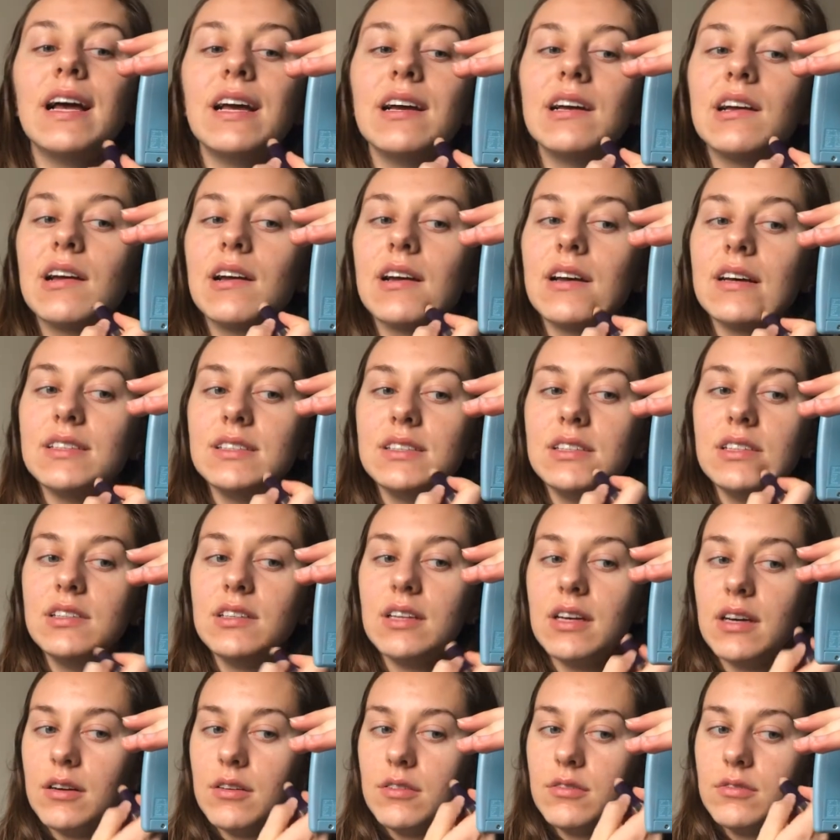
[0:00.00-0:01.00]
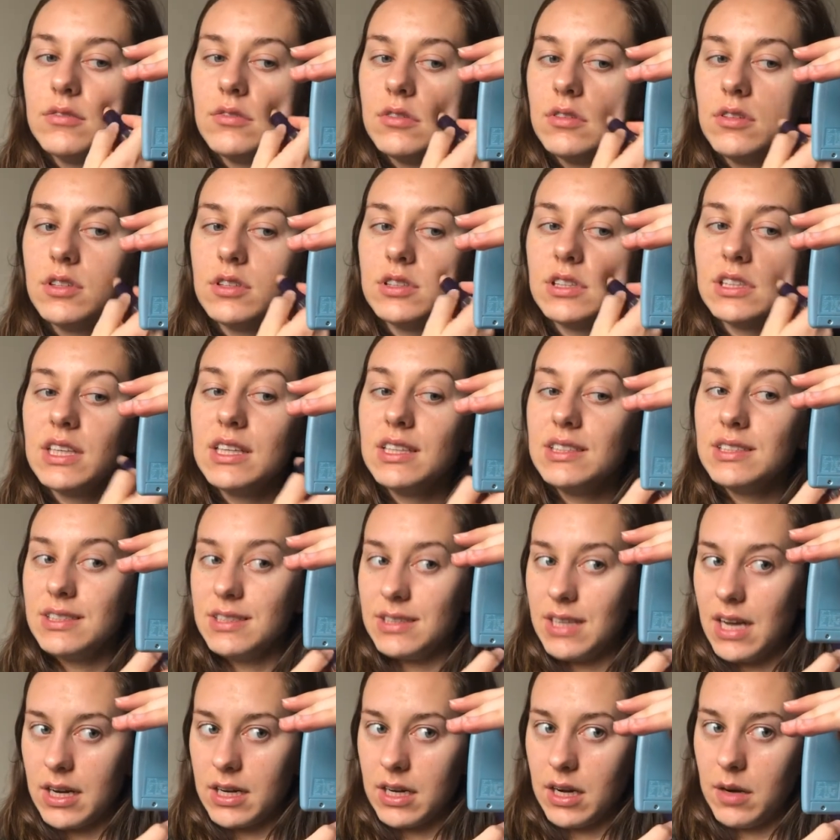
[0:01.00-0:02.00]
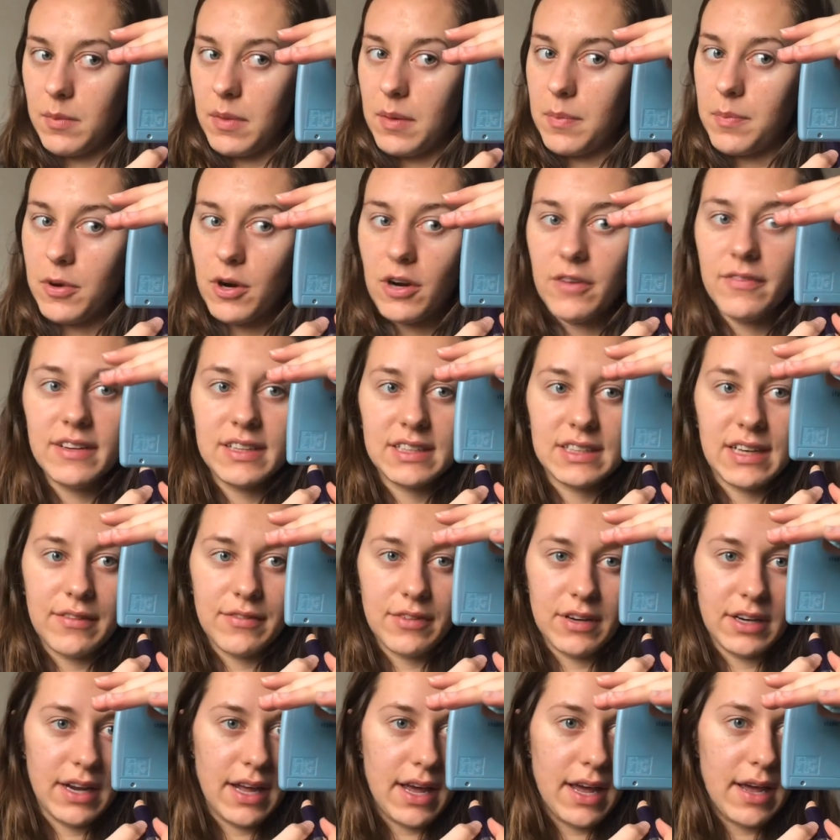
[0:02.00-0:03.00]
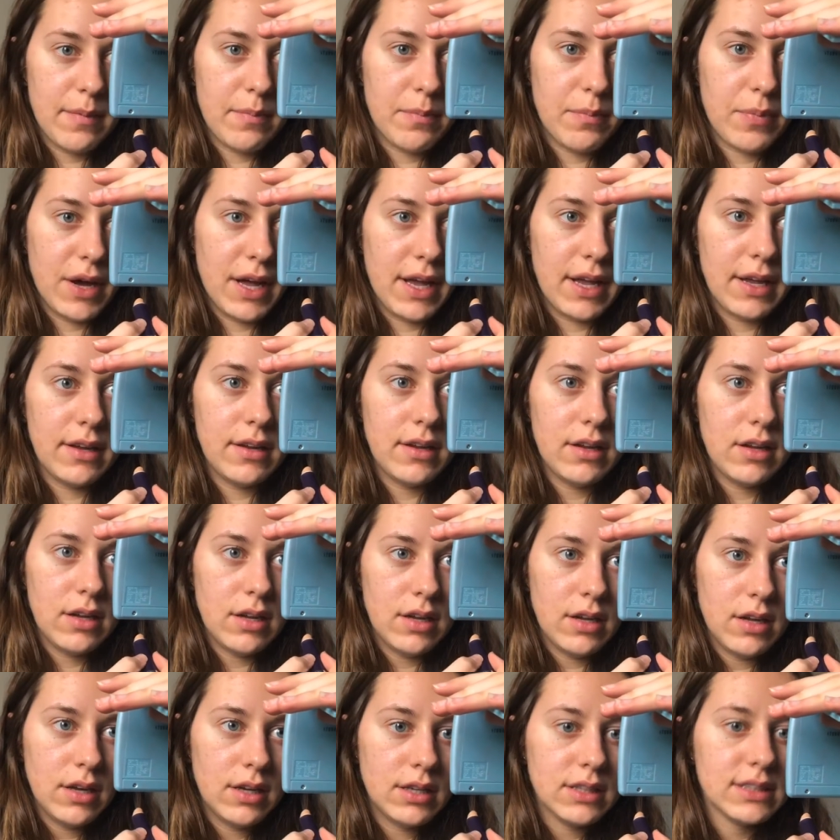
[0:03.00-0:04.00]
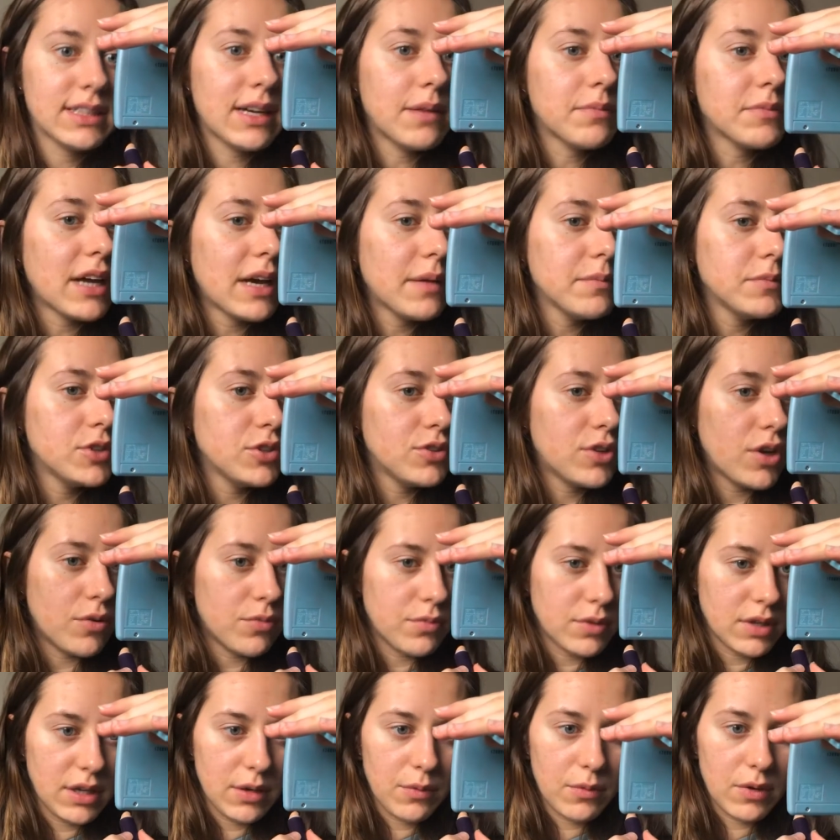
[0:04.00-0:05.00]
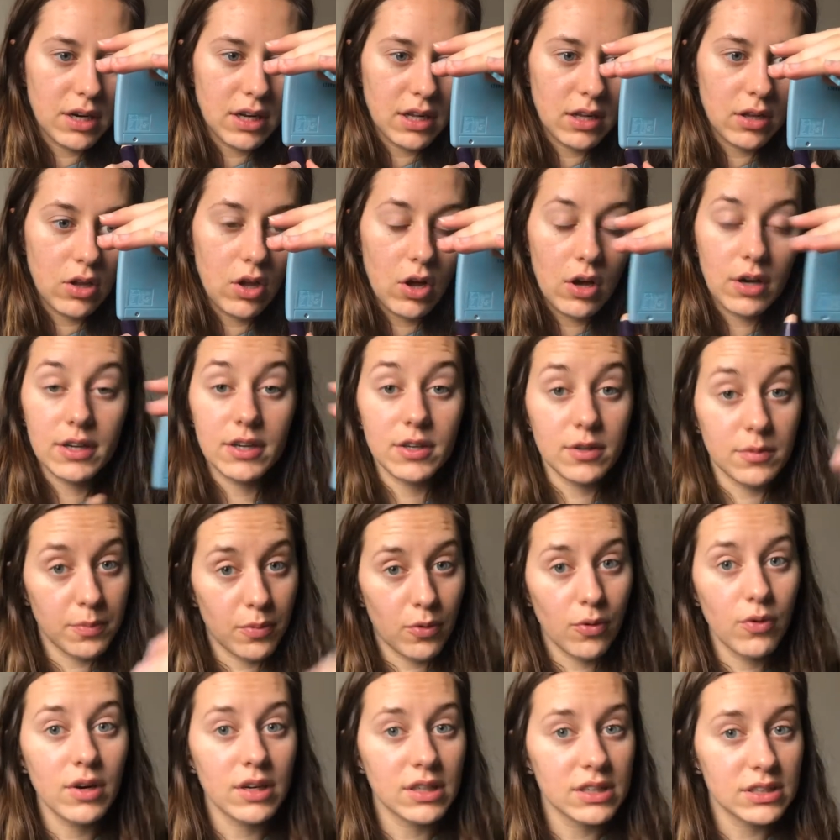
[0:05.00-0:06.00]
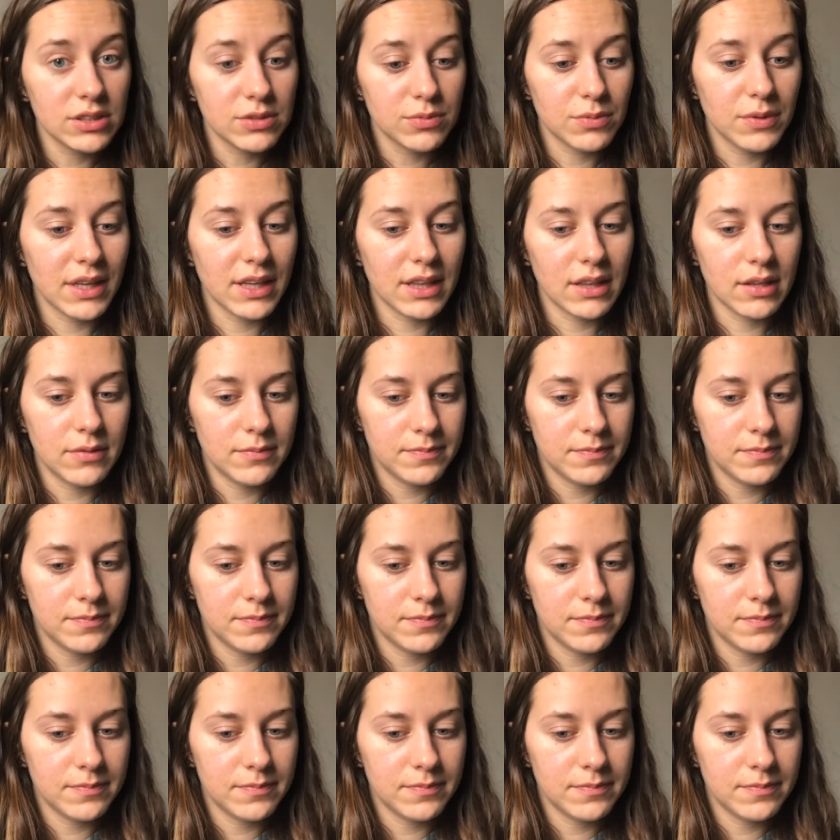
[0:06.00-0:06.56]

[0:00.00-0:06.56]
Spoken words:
Because, your skin's not going to be perfect every day, but sometimes you don't really want to clog your pores with